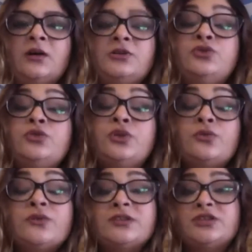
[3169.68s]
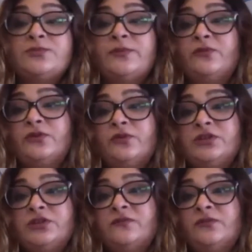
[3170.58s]
Do your research before your
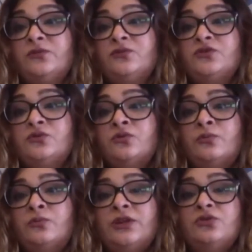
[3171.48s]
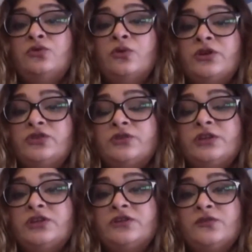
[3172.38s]
interview. So when you go into
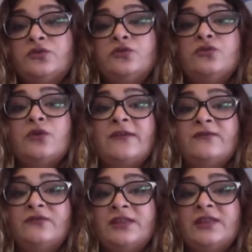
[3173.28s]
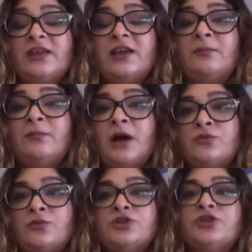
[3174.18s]
the interview, you know everything
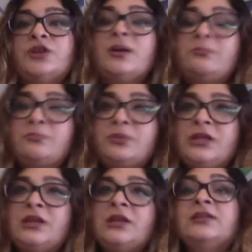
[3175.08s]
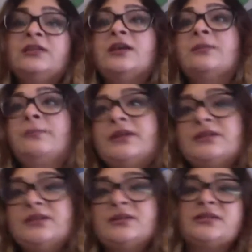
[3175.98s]
about the company, their
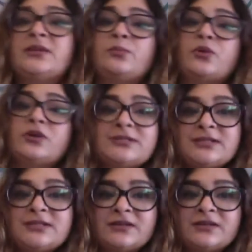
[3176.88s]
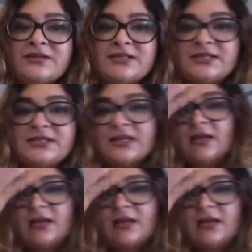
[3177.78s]
competitors, their products and services.